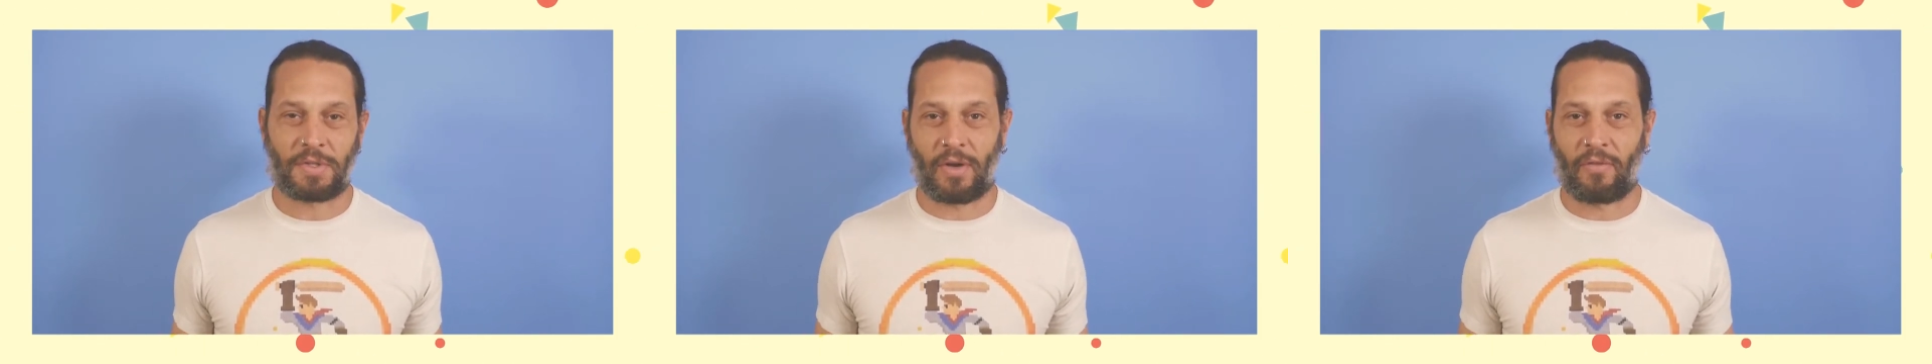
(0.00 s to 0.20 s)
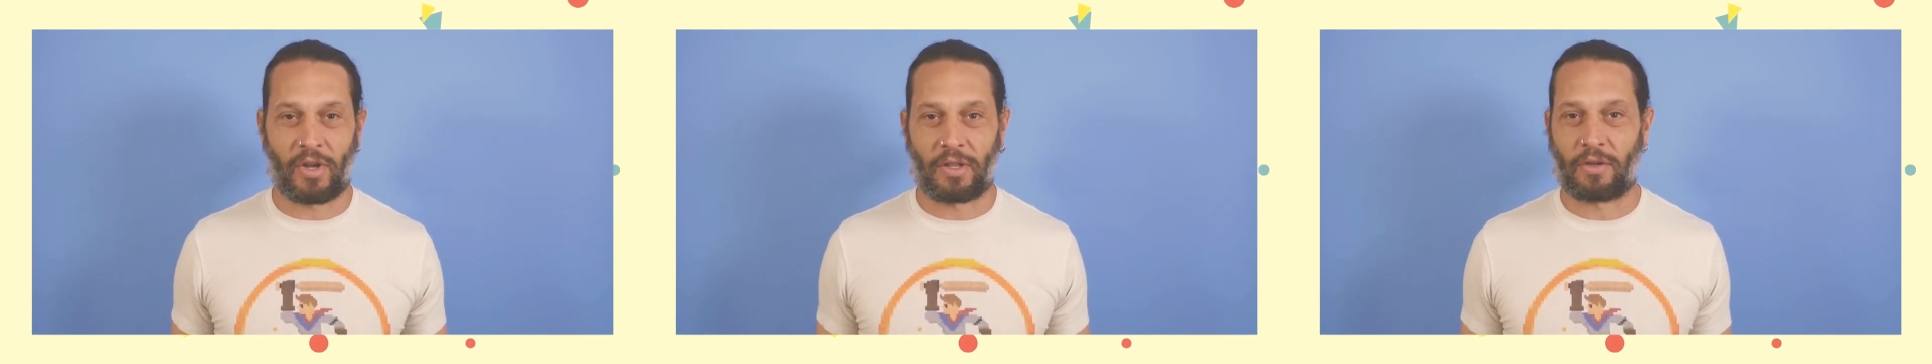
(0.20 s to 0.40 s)

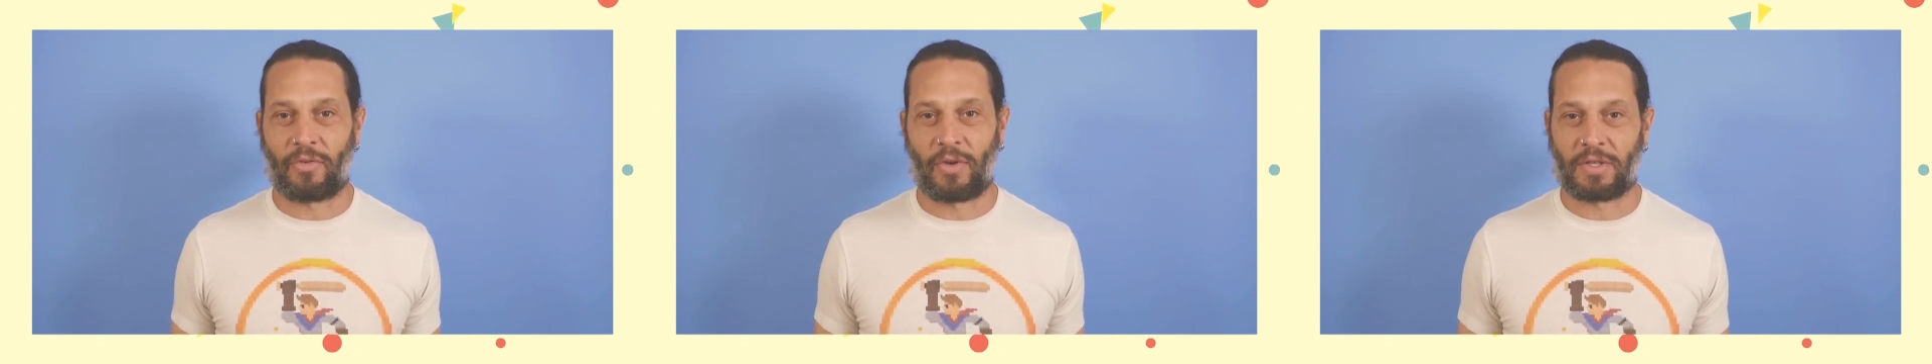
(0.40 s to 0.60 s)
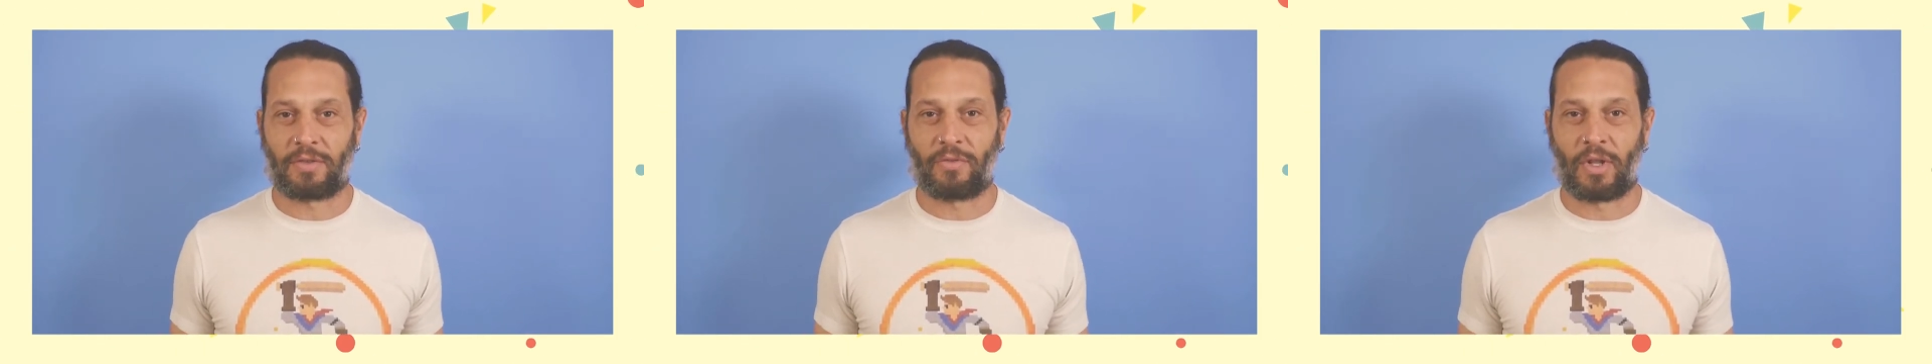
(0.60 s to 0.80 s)
every other
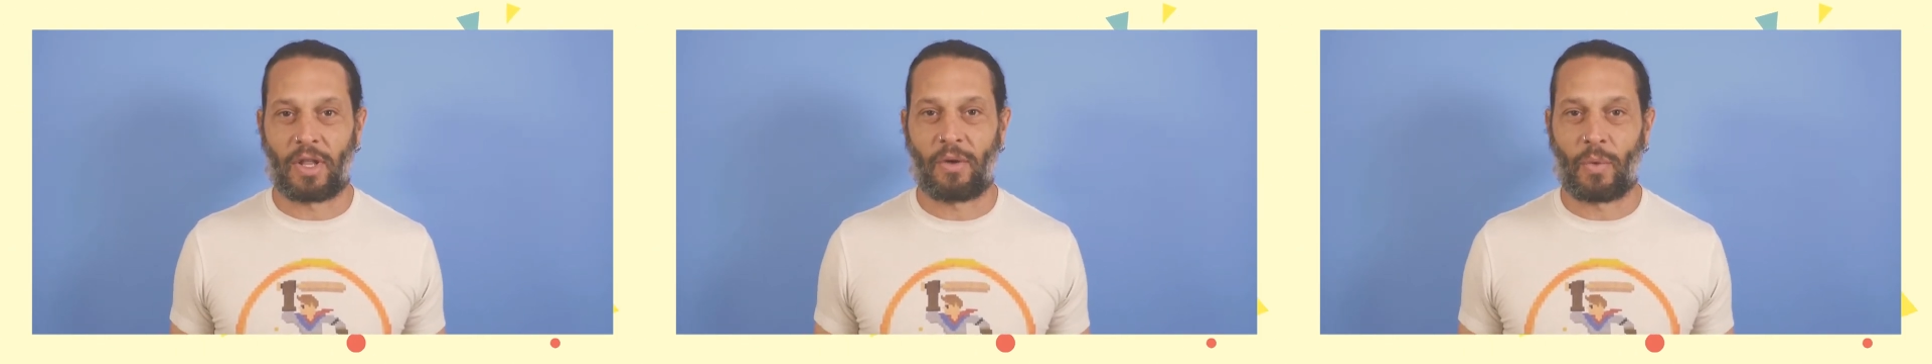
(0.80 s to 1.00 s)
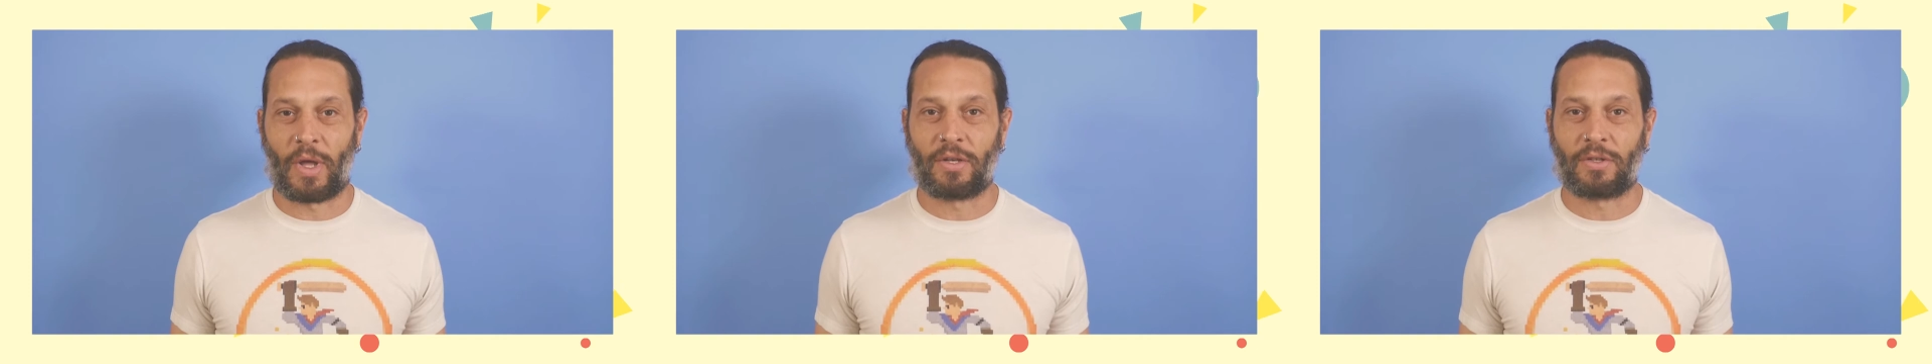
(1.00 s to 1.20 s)
festival
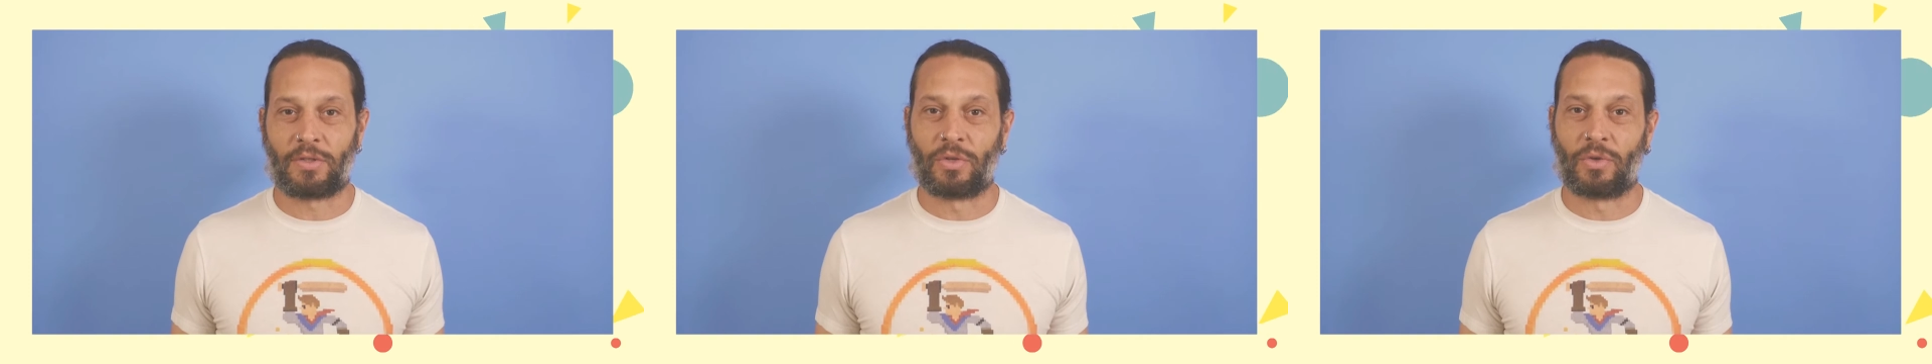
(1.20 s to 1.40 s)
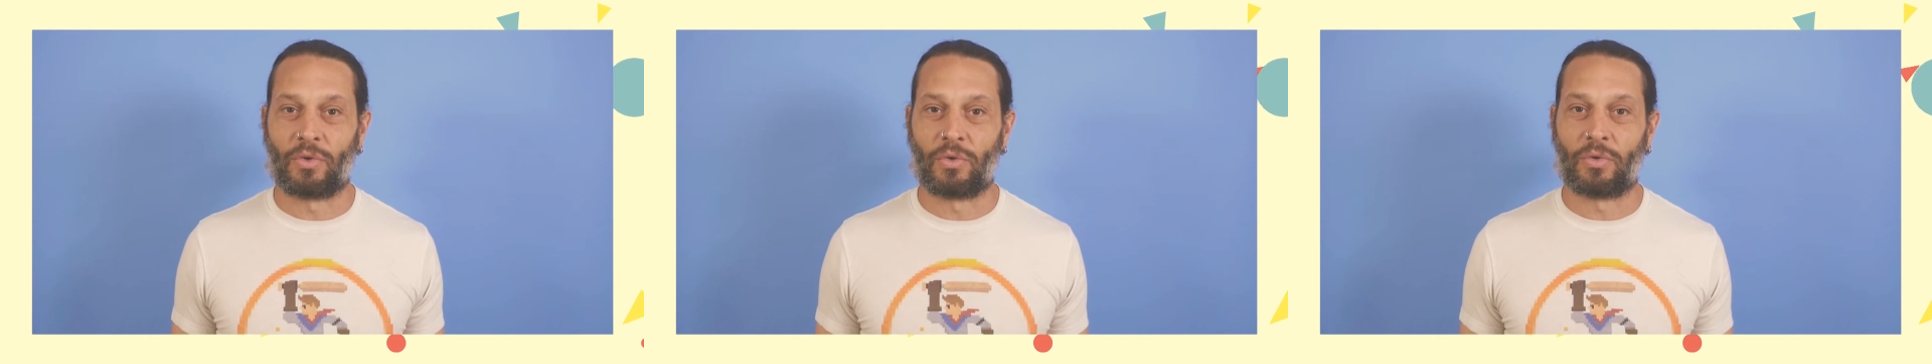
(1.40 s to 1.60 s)
I went
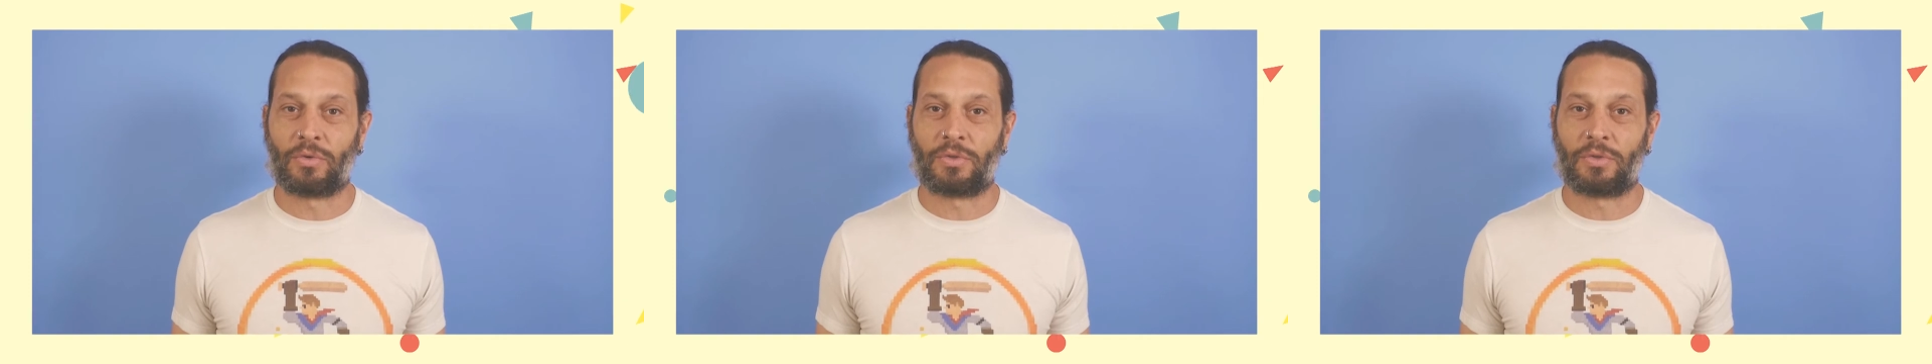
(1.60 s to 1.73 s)
to,